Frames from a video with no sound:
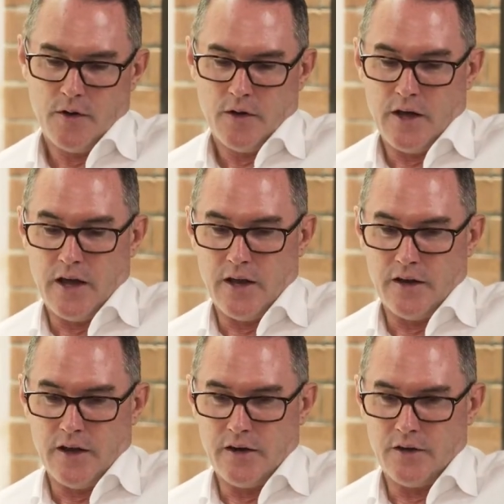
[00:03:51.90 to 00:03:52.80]

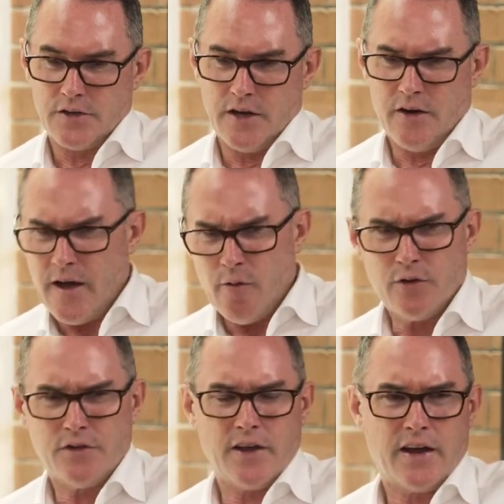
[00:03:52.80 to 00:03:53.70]
And I'll say, oh, how
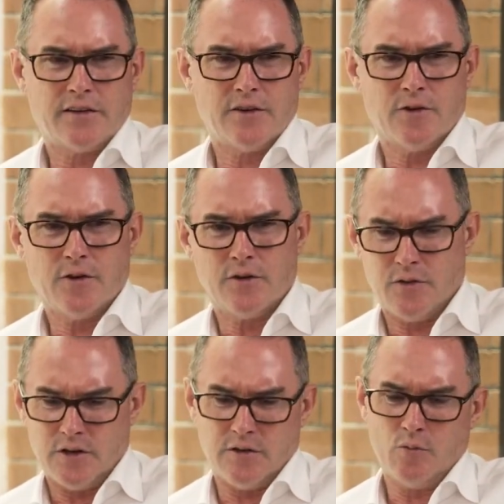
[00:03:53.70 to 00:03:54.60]
old's that actor?
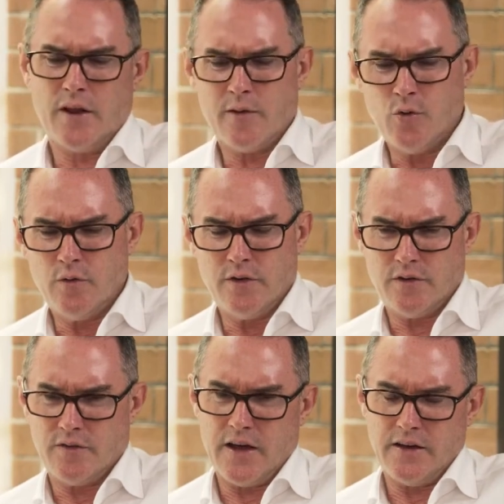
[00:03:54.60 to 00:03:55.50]
And what other movies
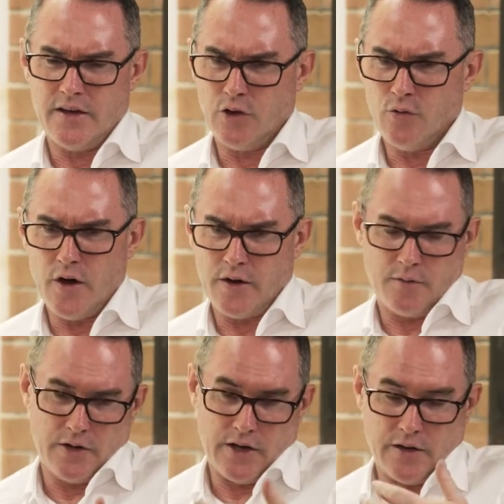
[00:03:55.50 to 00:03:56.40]
have they done? You're right.
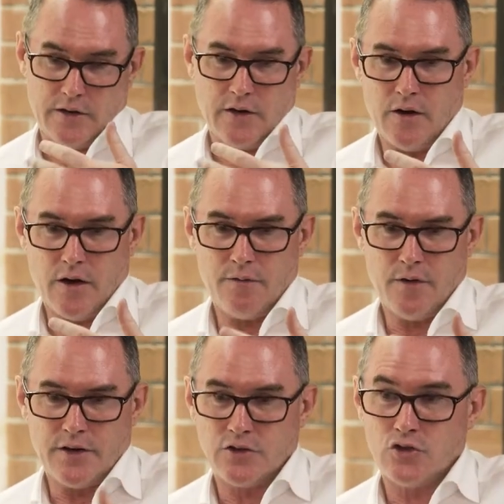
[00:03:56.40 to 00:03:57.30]
I
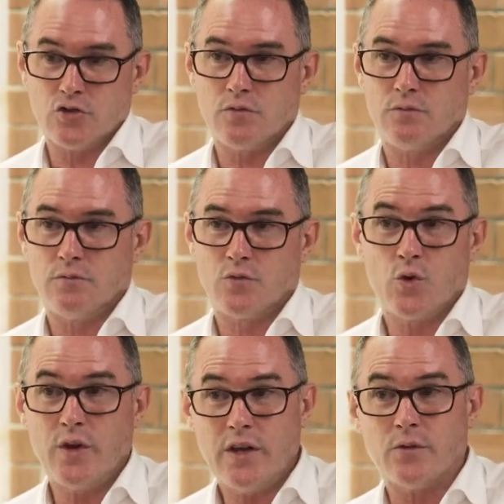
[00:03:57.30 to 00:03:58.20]
find it's just
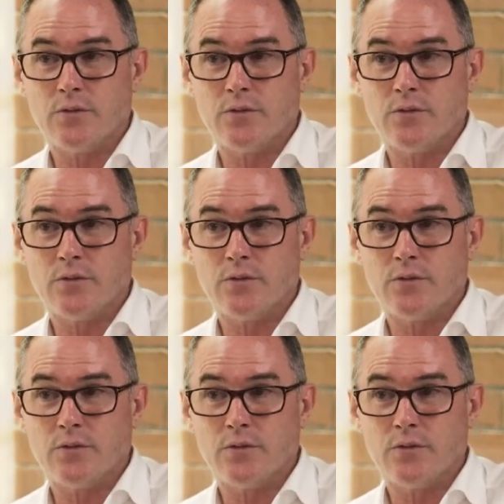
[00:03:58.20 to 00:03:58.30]
critical.